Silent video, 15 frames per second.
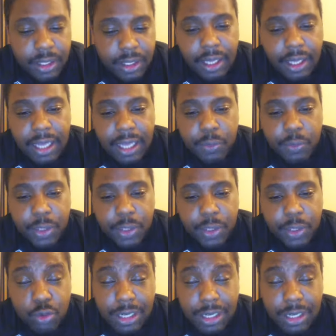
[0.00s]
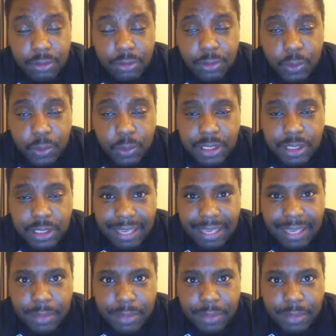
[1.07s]
and we can really look forward to
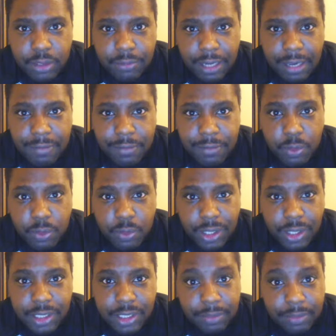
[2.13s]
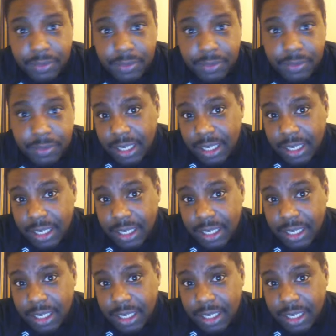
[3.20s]
Kevin Mitchell fighting for a world title. I'm